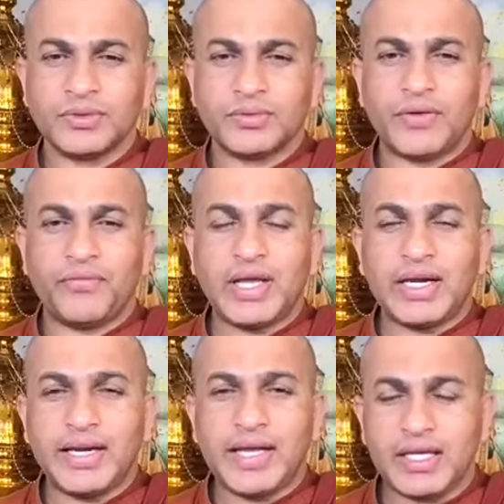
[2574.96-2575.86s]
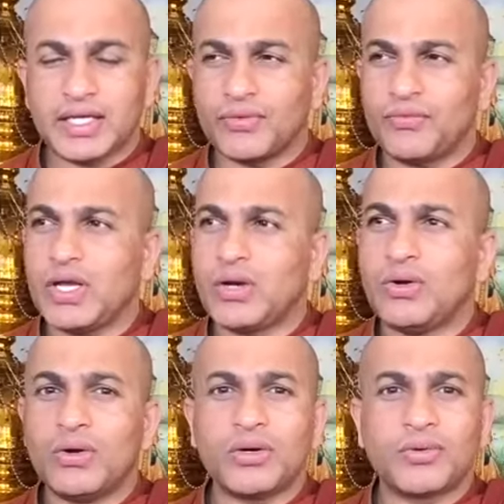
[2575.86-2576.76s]
the very nature, we
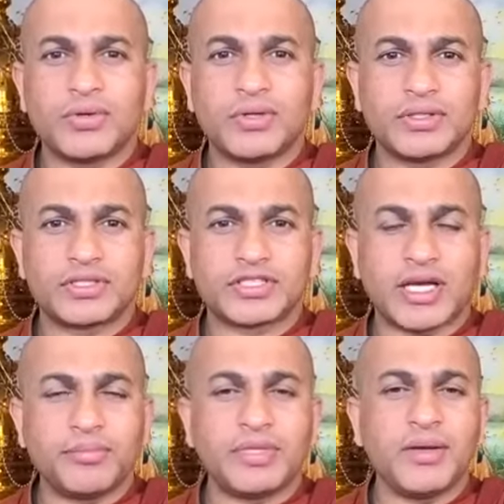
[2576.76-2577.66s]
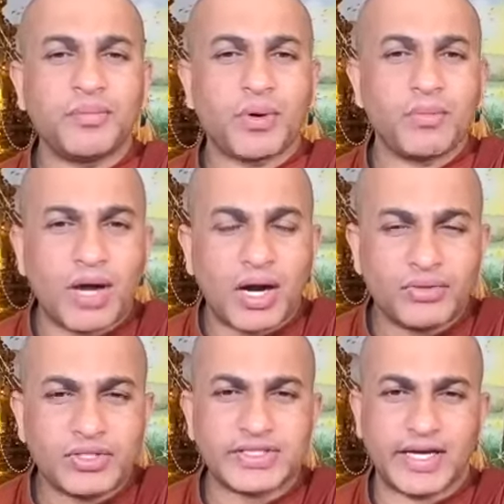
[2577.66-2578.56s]
look something from
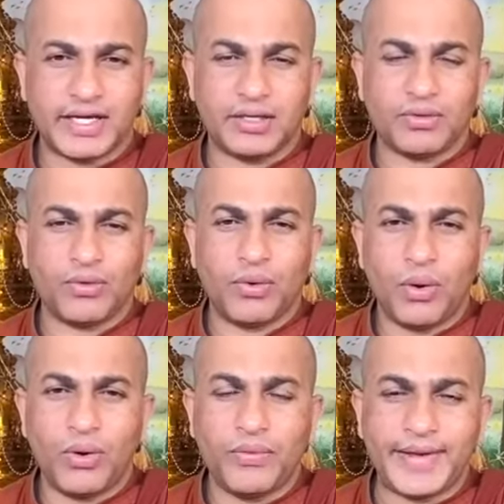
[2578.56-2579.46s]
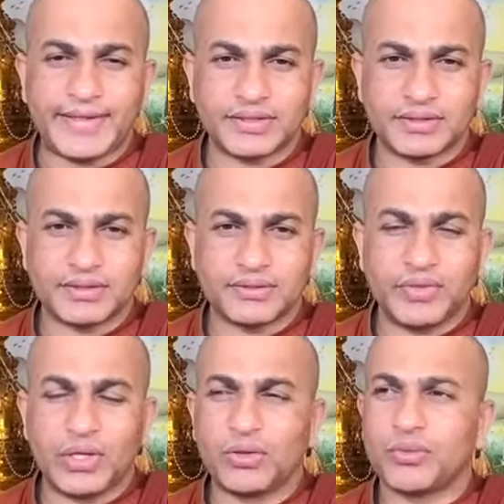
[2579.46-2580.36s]
outside, always.
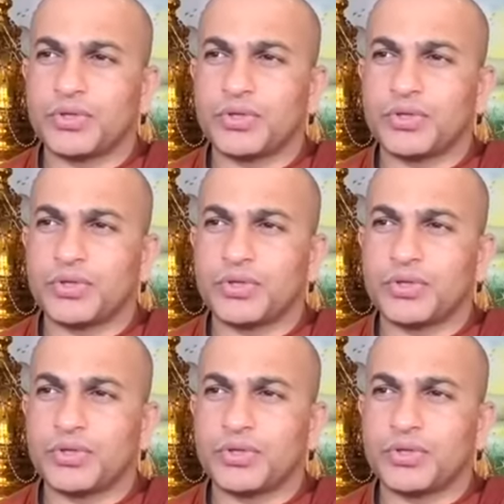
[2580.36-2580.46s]
We look